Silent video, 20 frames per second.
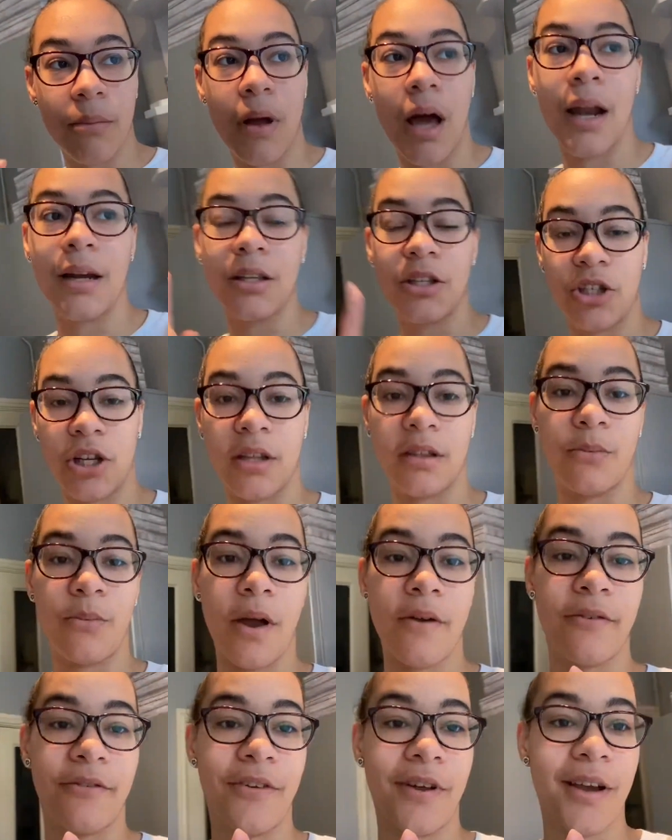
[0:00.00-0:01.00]
I to check the
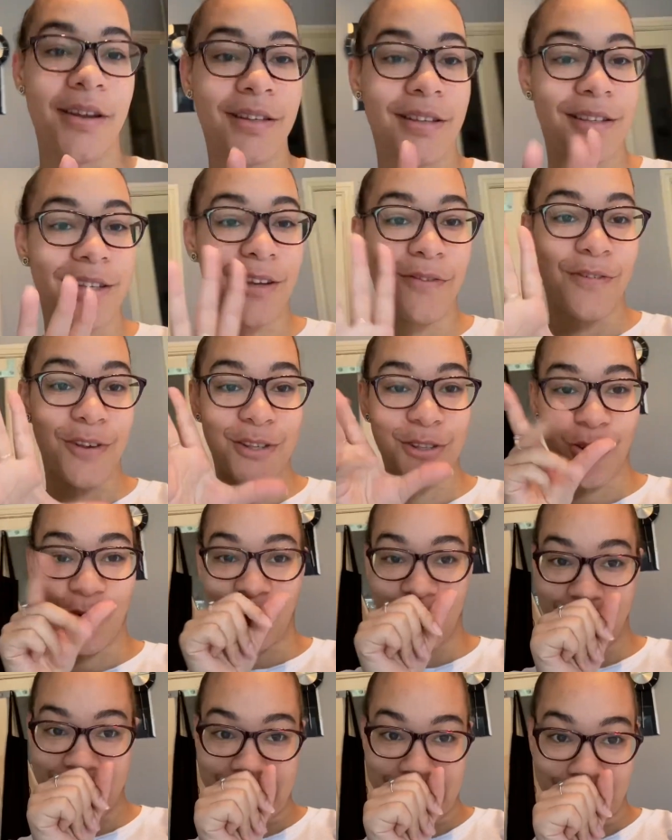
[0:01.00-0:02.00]
weather first to see if it's not
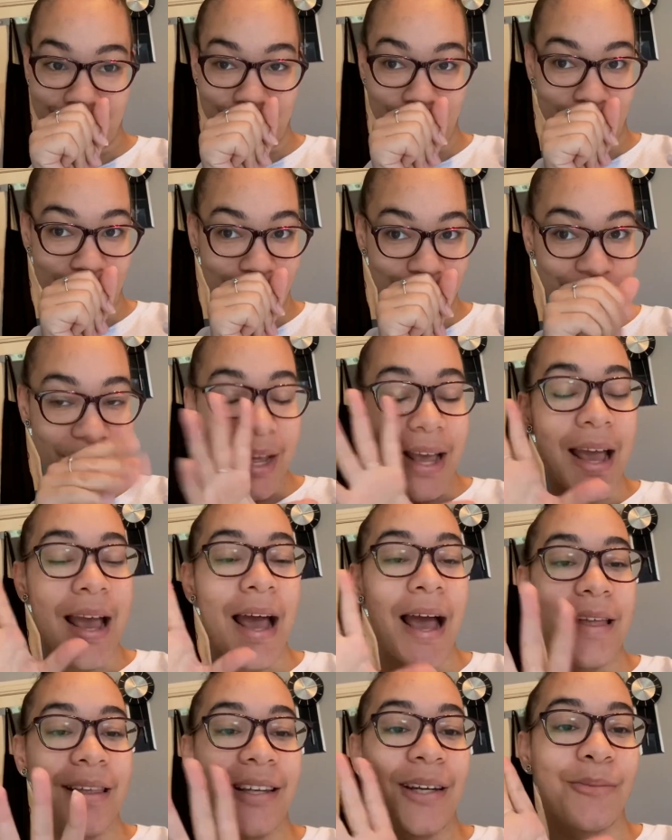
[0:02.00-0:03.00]
raining anymore.
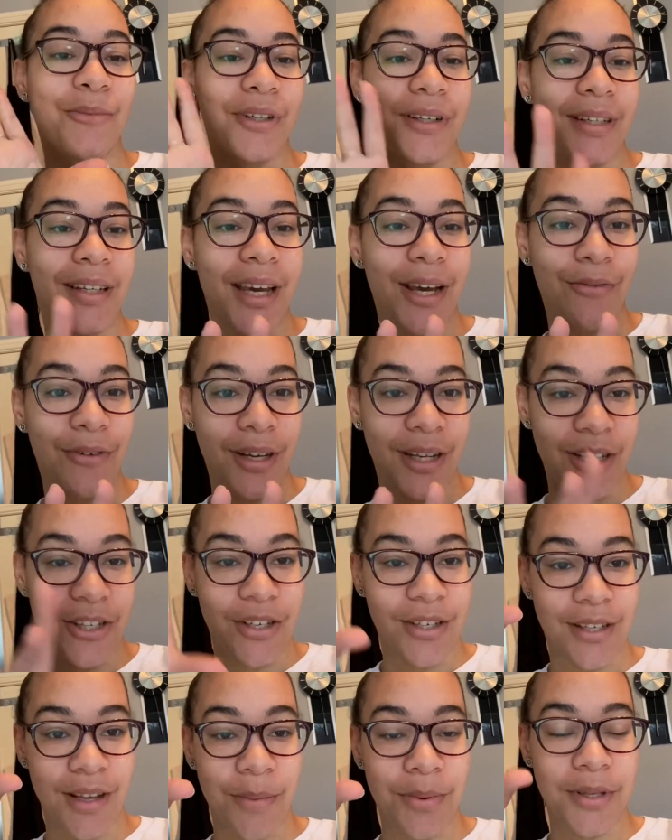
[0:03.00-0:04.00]
And then I'm gonna get ready.
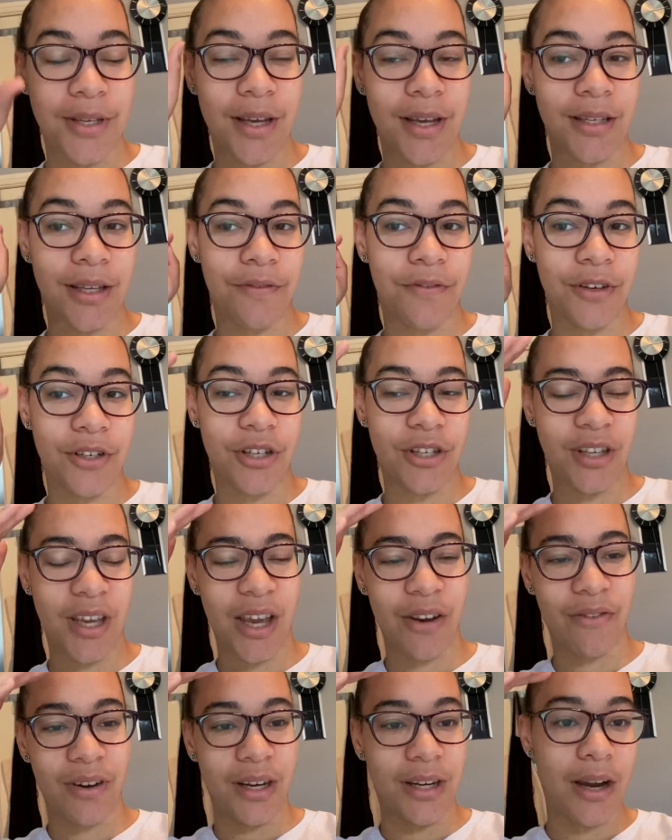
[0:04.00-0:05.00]
She's upstairs. I think she's
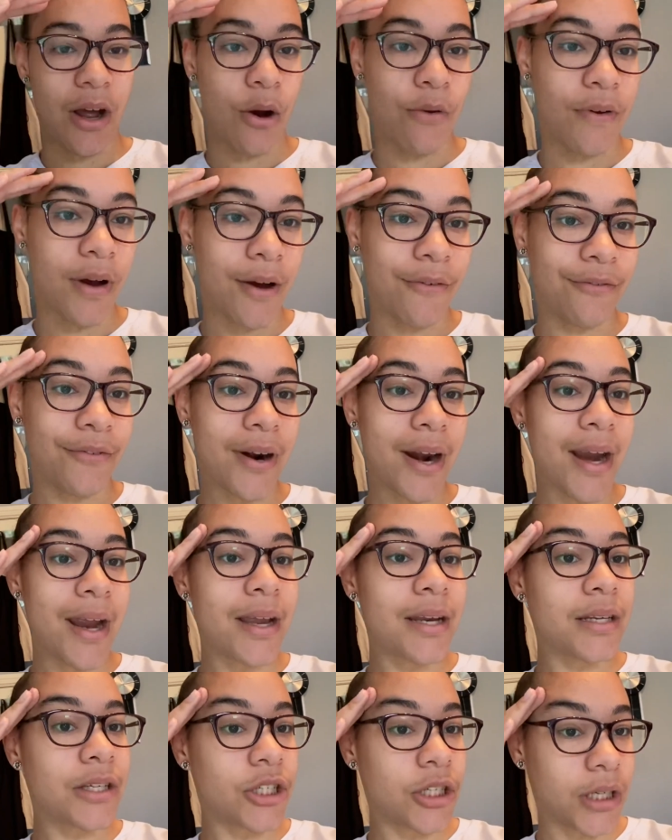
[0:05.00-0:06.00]
getting ready now with her
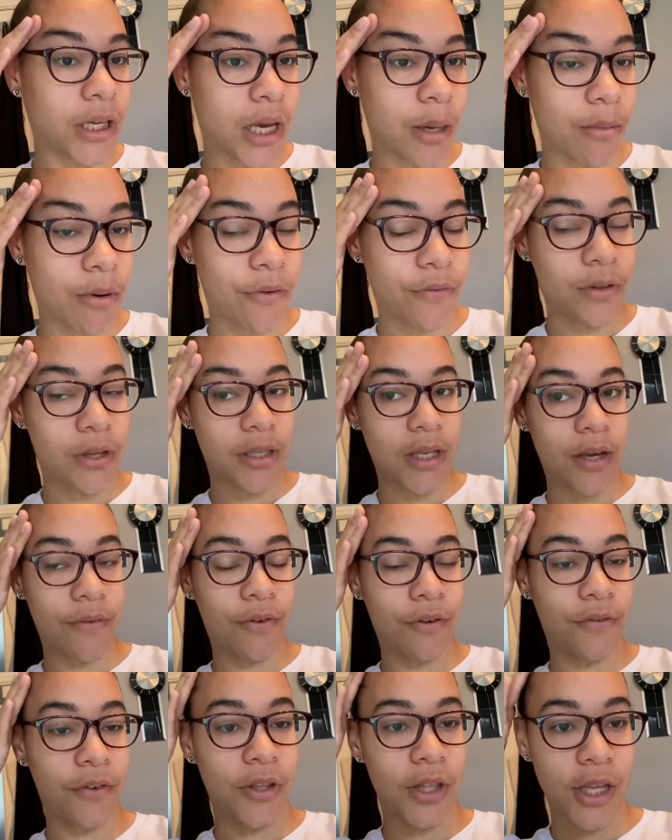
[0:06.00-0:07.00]
friend. She came over to stay
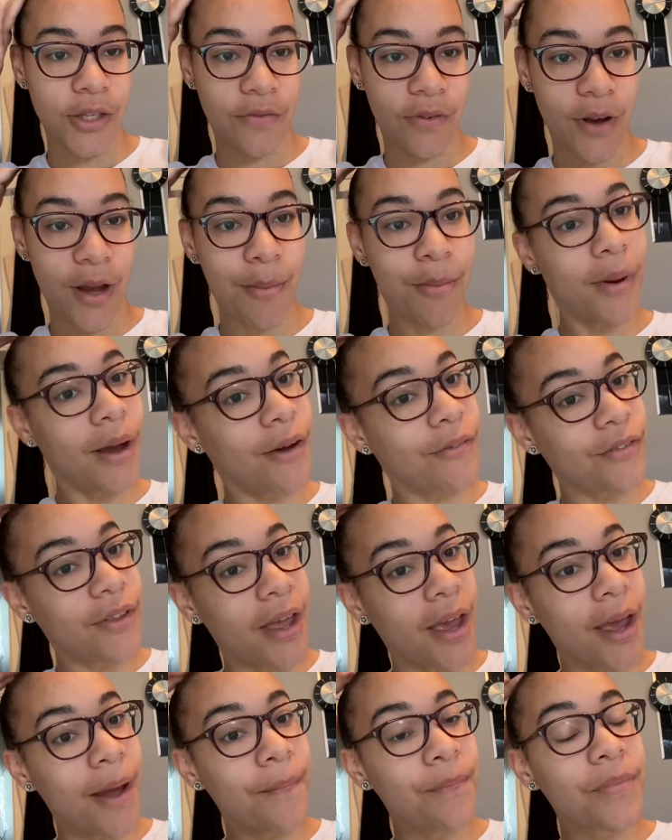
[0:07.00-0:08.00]
for a few days for her
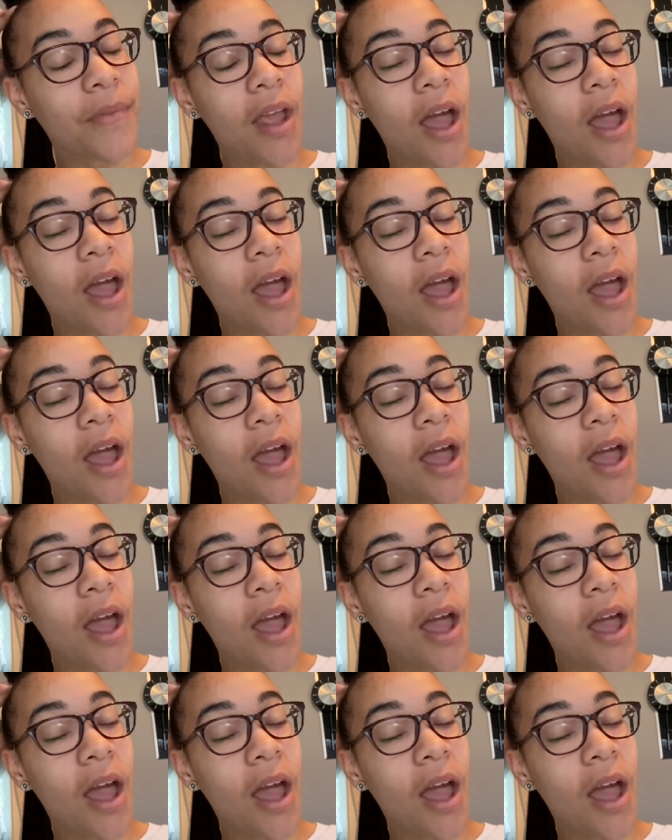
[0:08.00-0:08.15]
birthday.